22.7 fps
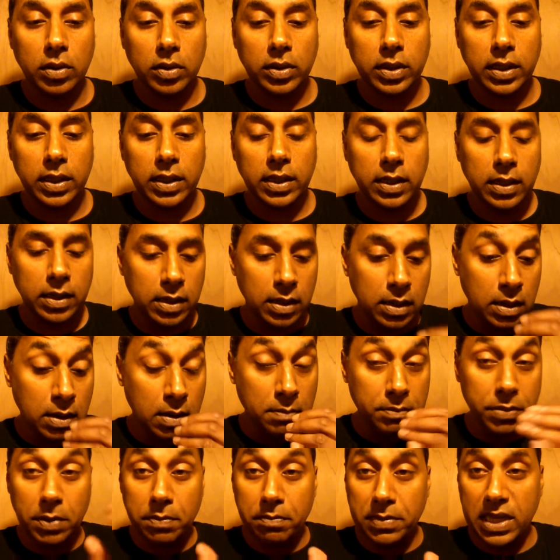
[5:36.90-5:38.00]
Okay.
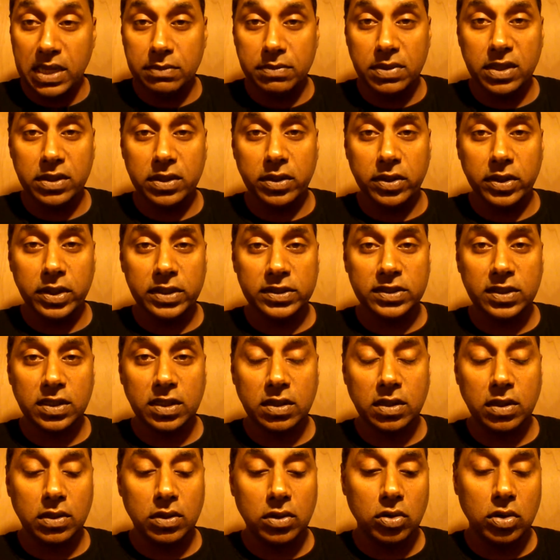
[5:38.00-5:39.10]
But maybe there is a
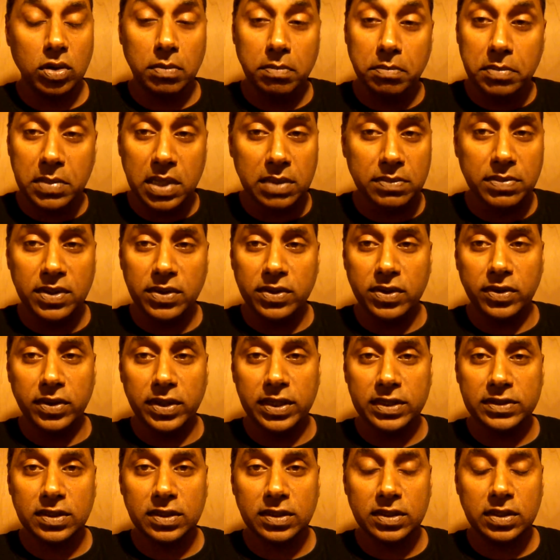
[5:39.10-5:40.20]
code, maybe there
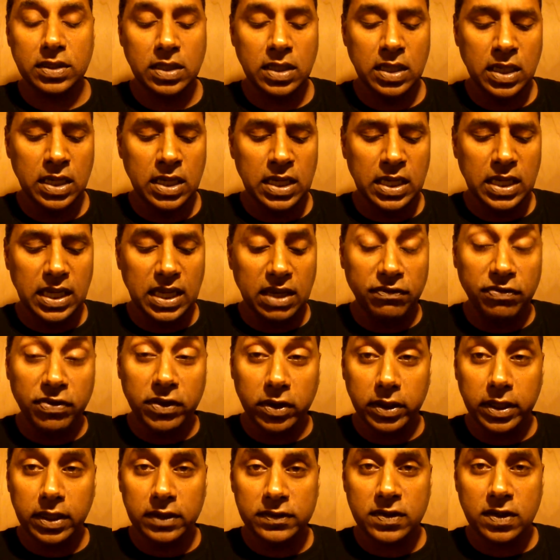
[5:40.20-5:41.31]
isn't. If there
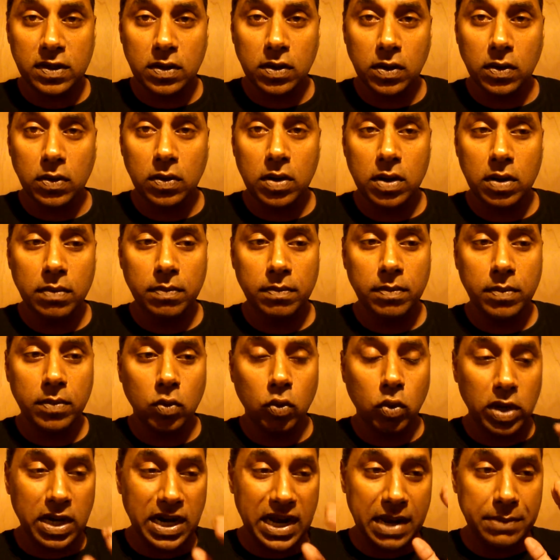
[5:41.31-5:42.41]
is a code,
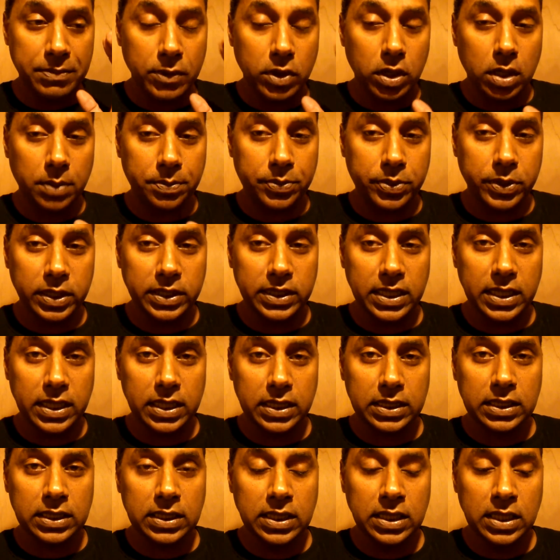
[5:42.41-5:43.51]
what I'm going to
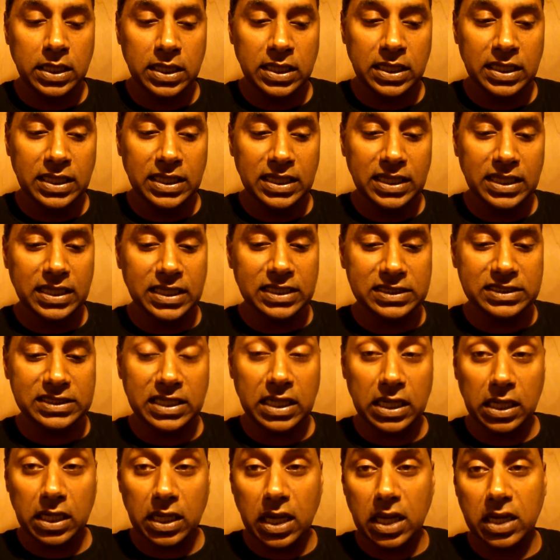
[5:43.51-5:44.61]
predict is
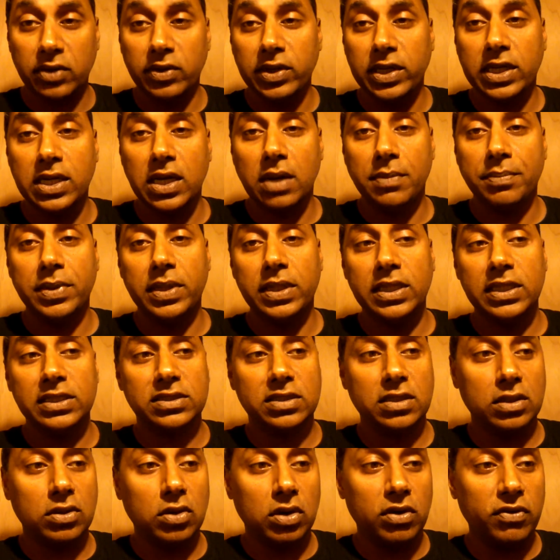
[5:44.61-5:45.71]
that lottery companies
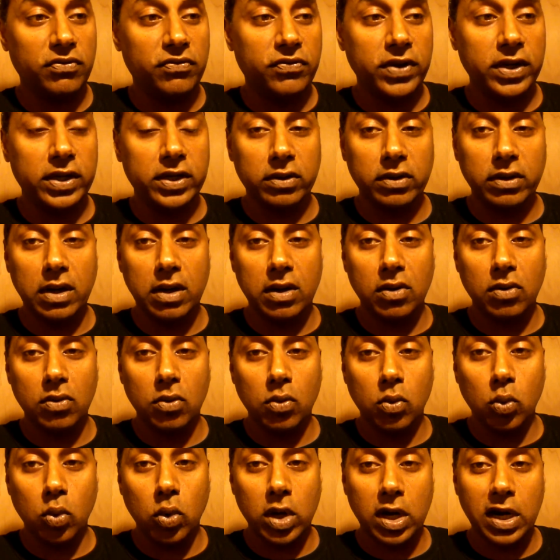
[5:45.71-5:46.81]
are going to figure out
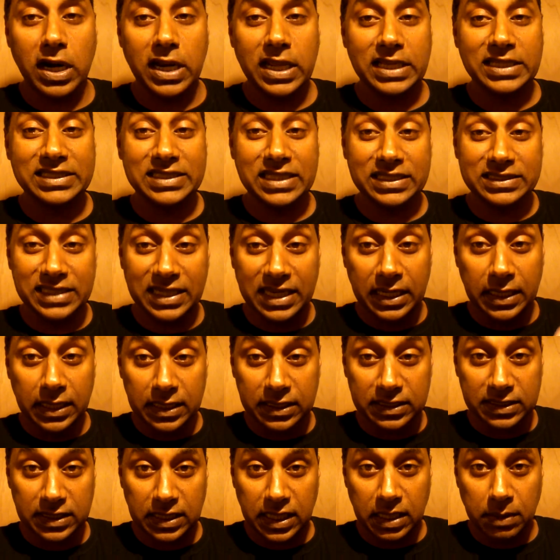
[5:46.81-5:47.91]
what it is that's in
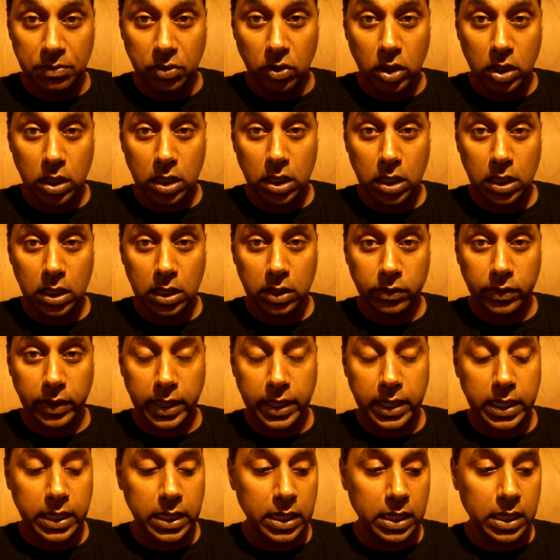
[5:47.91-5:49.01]
this ebook,
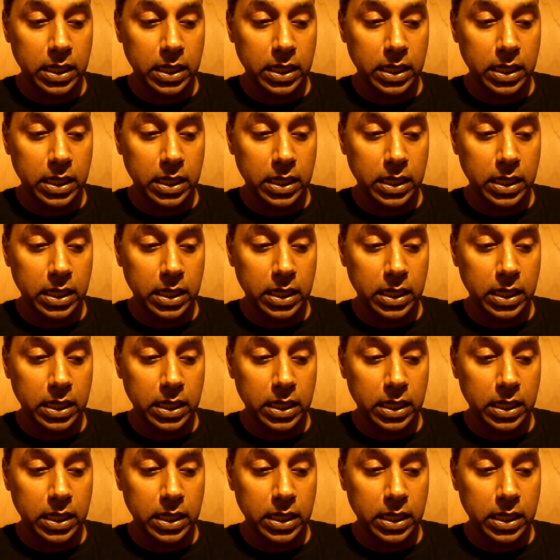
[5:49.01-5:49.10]
right?